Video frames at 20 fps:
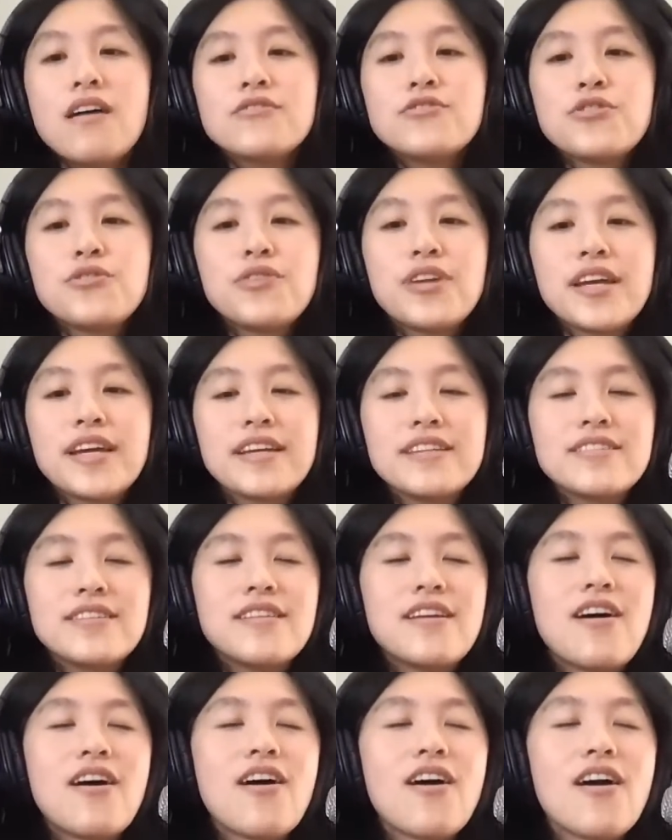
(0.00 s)
tuning
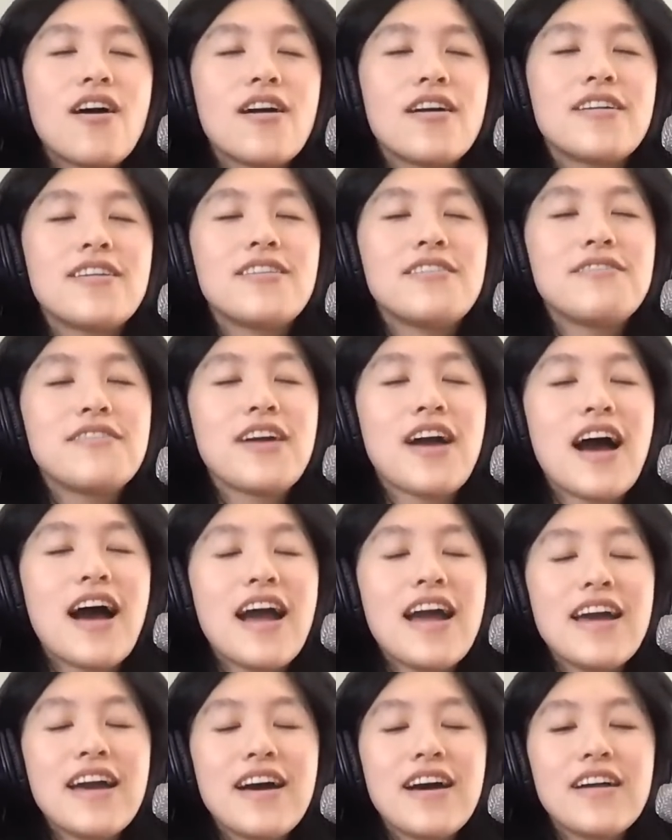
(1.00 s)
into the heart of
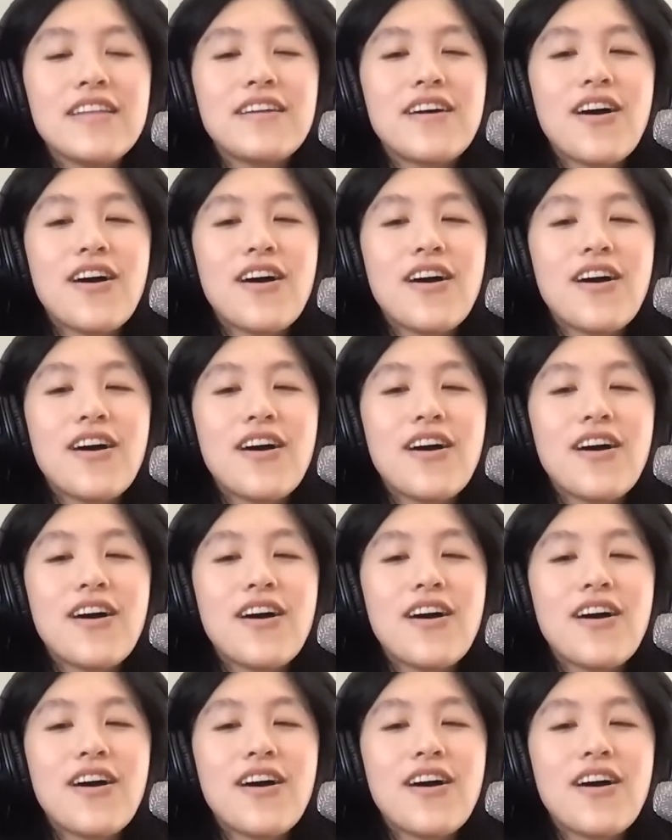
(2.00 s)
Gaia,